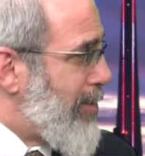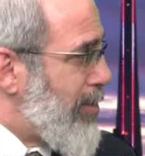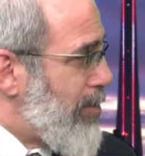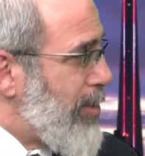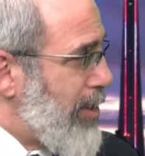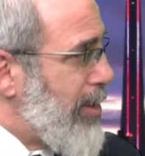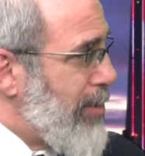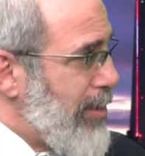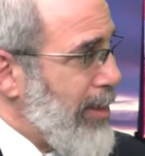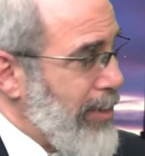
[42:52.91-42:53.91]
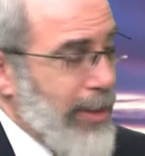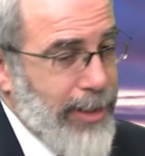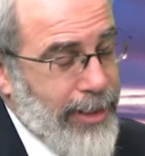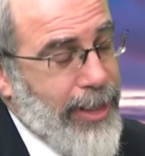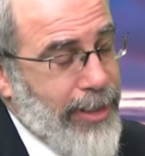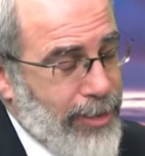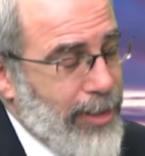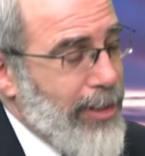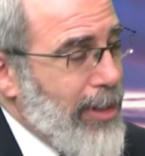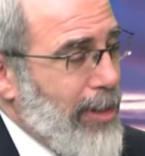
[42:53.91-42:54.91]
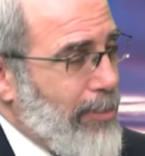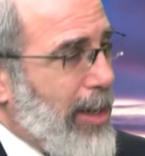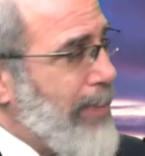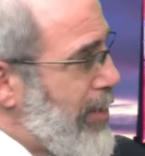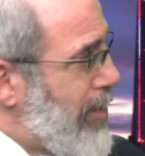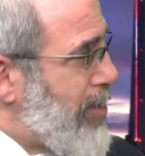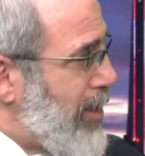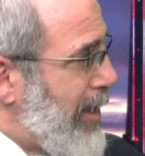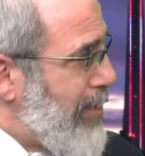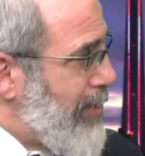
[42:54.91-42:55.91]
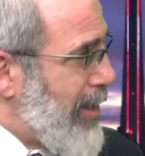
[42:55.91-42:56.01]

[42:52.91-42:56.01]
It's a really, I think Kanena are a popular site.